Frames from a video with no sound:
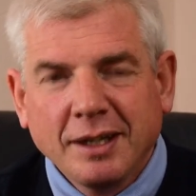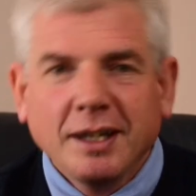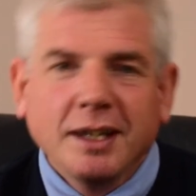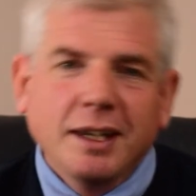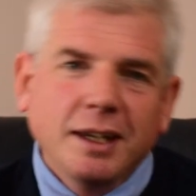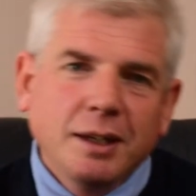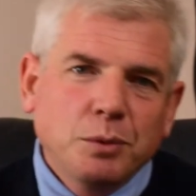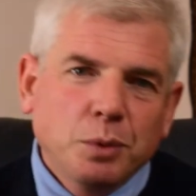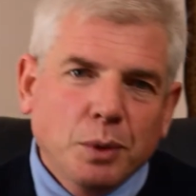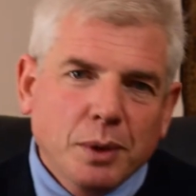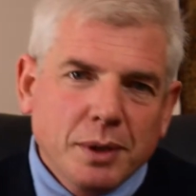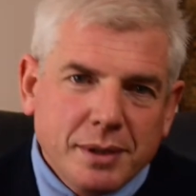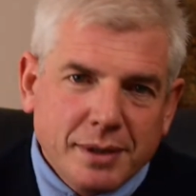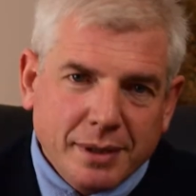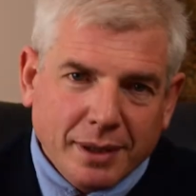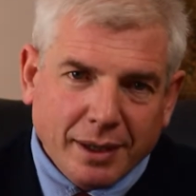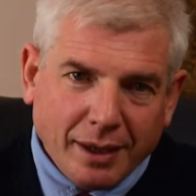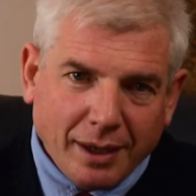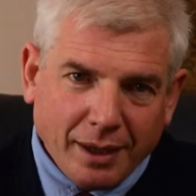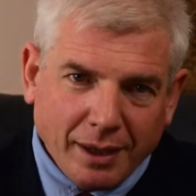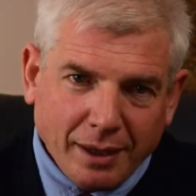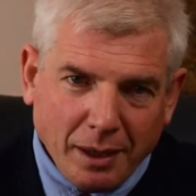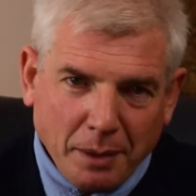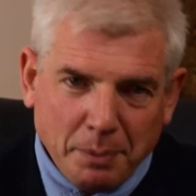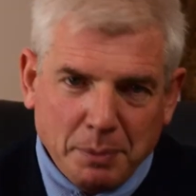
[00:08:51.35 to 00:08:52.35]
It was
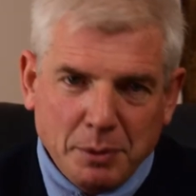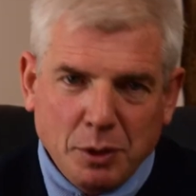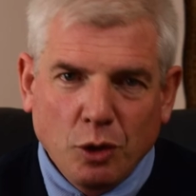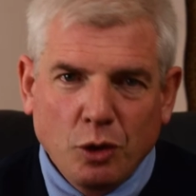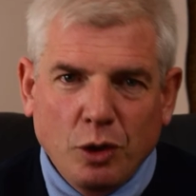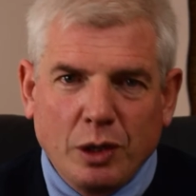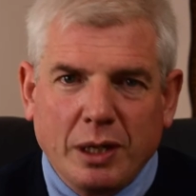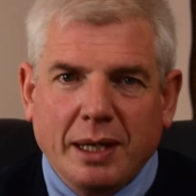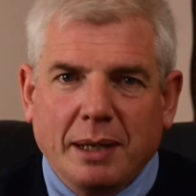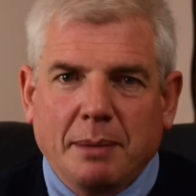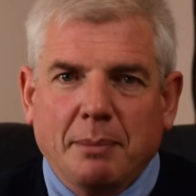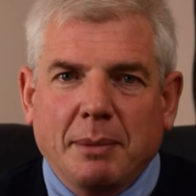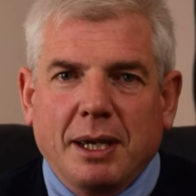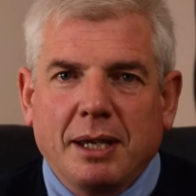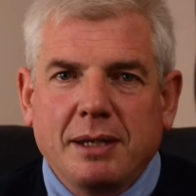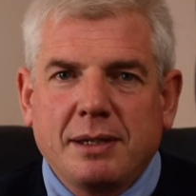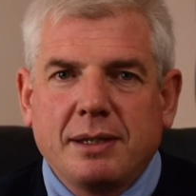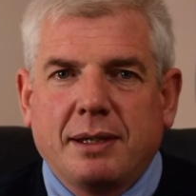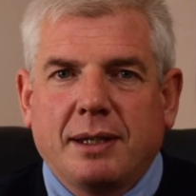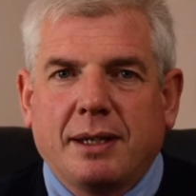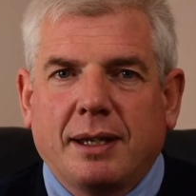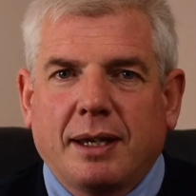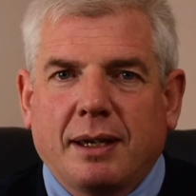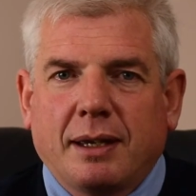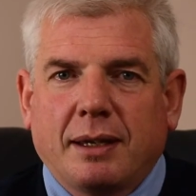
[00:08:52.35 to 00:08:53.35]
an absolutely
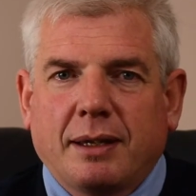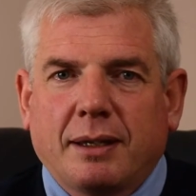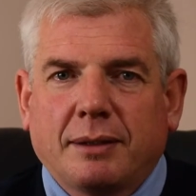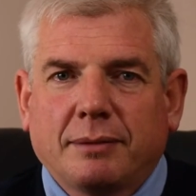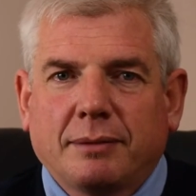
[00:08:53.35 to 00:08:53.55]
amazing day.